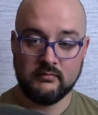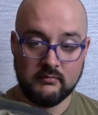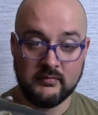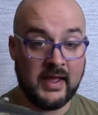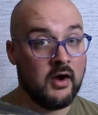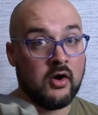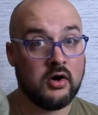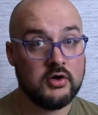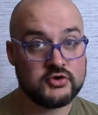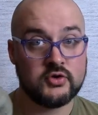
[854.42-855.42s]
they
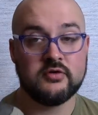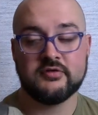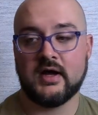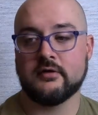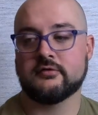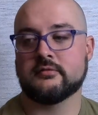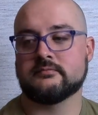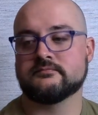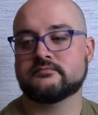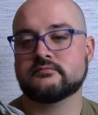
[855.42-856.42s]
are true to size.
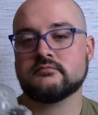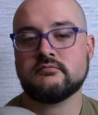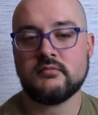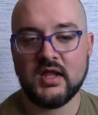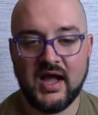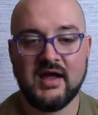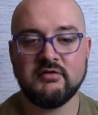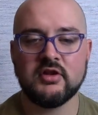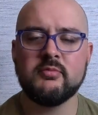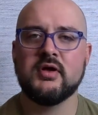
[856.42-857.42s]
I have a
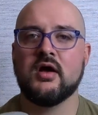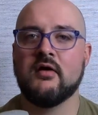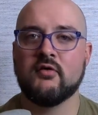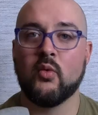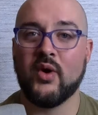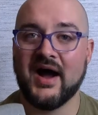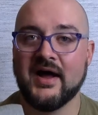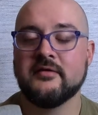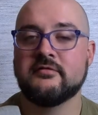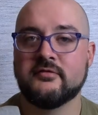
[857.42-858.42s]
little bit of a
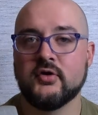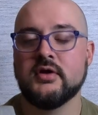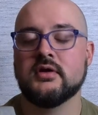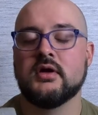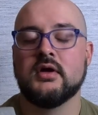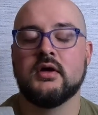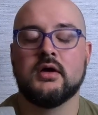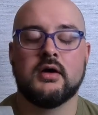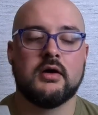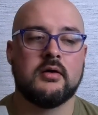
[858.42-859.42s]
wide foot.
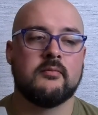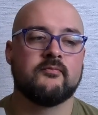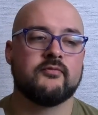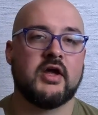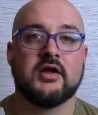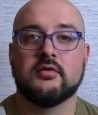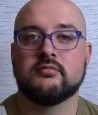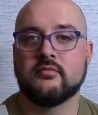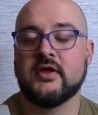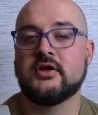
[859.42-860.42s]

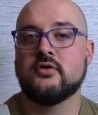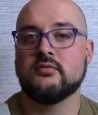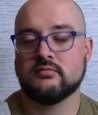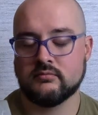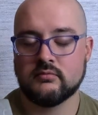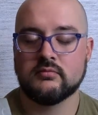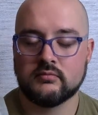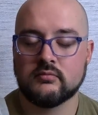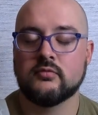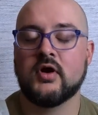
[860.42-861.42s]
Thank you,
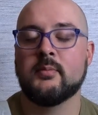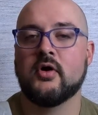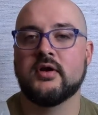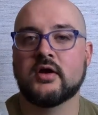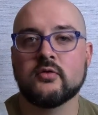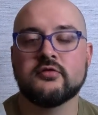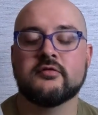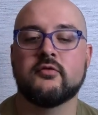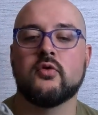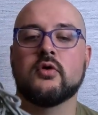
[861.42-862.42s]
Grandpa Nichols,
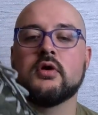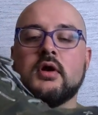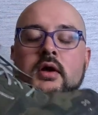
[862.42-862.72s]
for